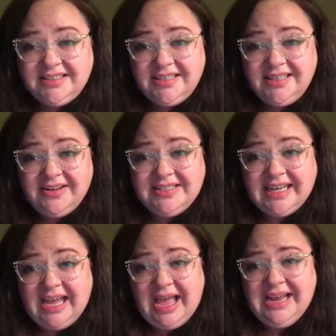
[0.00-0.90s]
It's
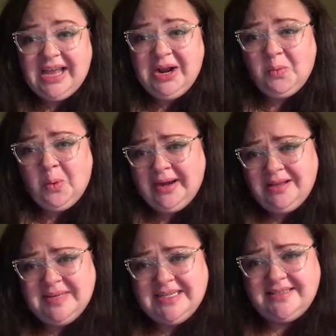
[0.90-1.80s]
like I don't want to
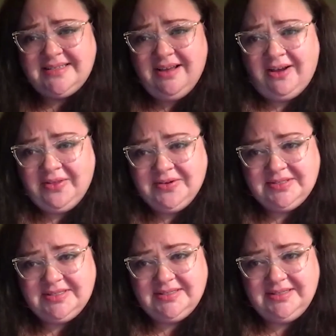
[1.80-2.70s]
miss all
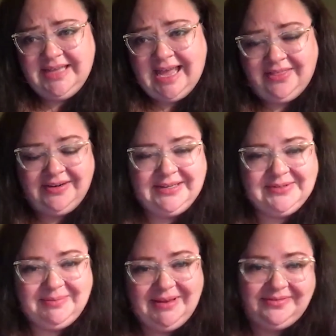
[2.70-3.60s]
those gatherings
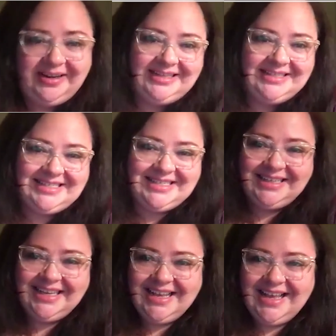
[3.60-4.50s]
with my friends.
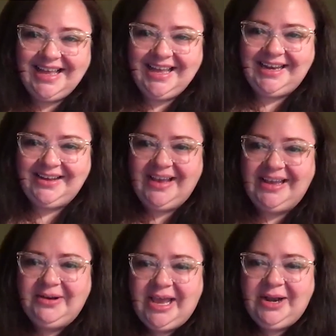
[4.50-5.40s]
I
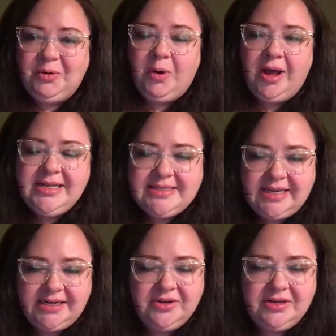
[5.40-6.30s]
don't want to say
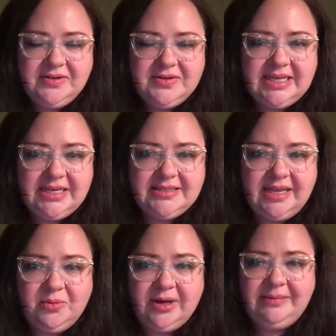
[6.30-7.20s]
no to those things. I
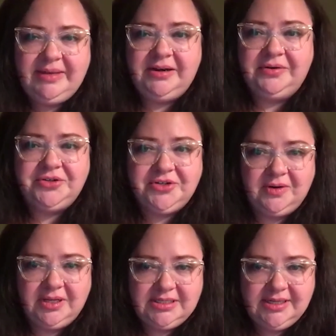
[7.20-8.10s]
don't want to be a no-show
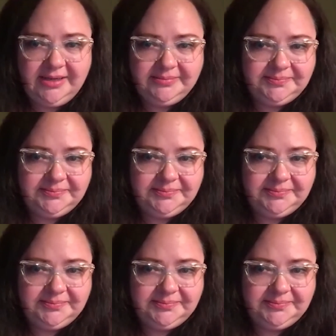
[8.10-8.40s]
all the time.